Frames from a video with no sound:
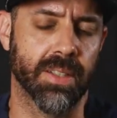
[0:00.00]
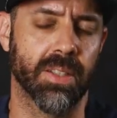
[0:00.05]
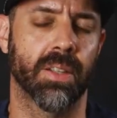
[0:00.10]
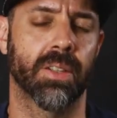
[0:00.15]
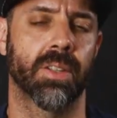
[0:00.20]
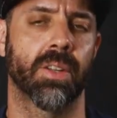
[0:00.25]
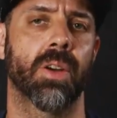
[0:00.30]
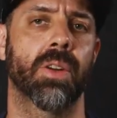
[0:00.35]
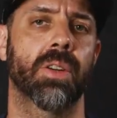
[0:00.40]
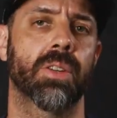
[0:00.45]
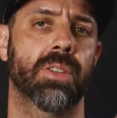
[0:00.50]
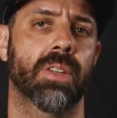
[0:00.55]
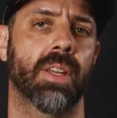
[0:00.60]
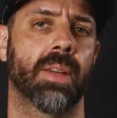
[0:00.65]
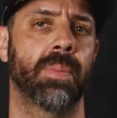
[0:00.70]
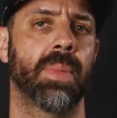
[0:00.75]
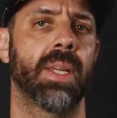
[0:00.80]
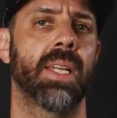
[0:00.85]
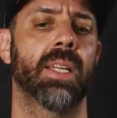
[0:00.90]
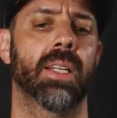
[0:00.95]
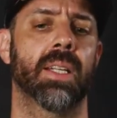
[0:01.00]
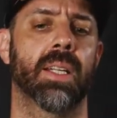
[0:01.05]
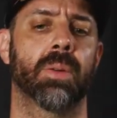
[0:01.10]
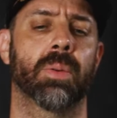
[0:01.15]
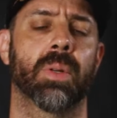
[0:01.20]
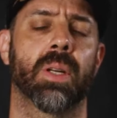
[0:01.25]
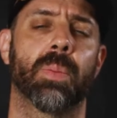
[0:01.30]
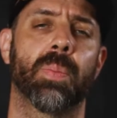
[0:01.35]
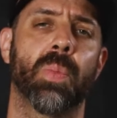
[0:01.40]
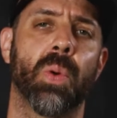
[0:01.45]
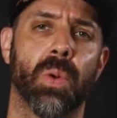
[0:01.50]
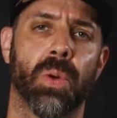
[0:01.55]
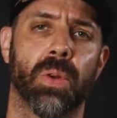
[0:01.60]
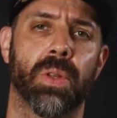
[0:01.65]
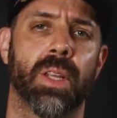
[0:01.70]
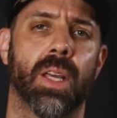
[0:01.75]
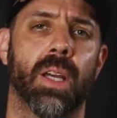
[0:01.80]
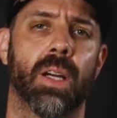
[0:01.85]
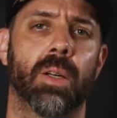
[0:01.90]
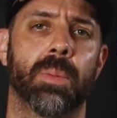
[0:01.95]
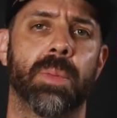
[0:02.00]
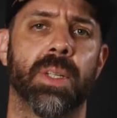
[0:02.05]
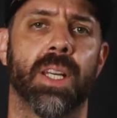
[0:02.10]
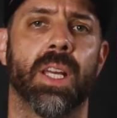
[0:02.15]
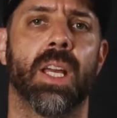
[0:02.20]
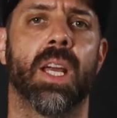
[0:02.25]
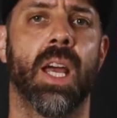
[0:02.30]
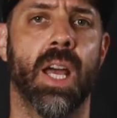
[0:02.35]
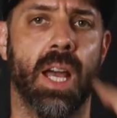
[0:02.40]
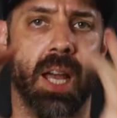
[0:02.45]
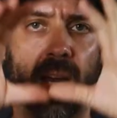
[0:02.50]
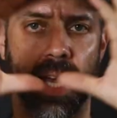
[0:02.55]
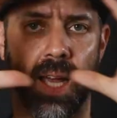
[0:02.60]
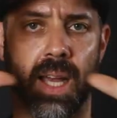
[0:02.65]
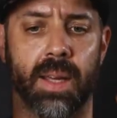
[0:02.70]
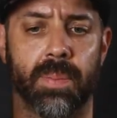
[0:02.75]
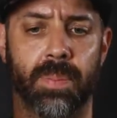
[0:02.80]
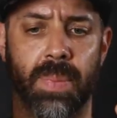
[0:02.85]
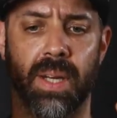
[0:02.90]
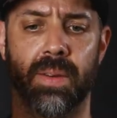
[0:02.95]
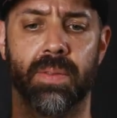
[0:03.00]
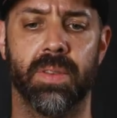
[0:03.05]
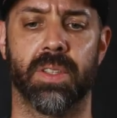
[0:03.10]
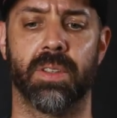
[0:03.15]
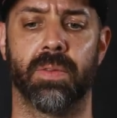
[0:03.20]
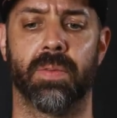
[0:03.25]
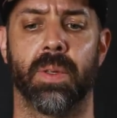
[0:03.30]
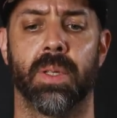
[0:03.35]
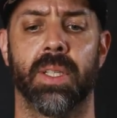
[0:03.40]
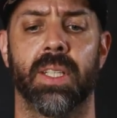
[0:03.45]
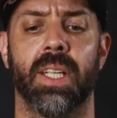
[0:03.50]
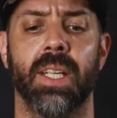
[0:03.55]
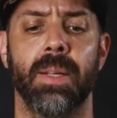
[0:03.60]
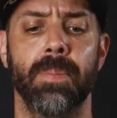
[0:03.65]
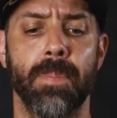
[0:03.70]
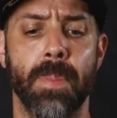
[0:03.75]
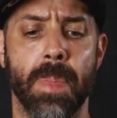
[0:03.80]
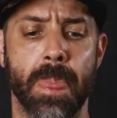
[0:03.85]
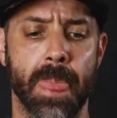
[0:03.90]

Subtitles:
So I noticed immediately when I put on the helmet, better visibility.